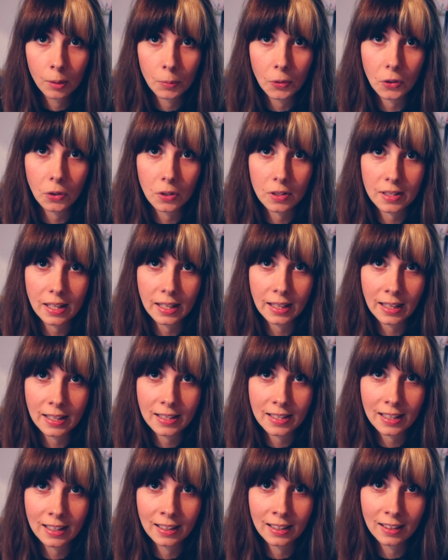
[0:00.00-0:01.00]
because then I
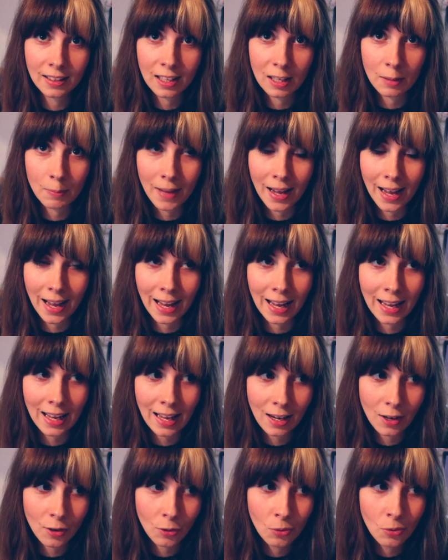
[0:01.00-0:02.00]
tell them,
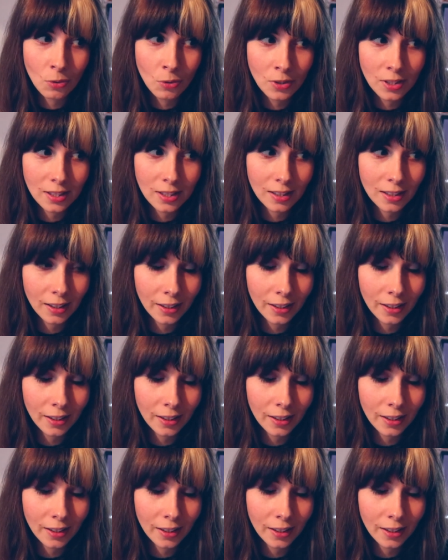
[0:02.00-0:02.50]
hey dude,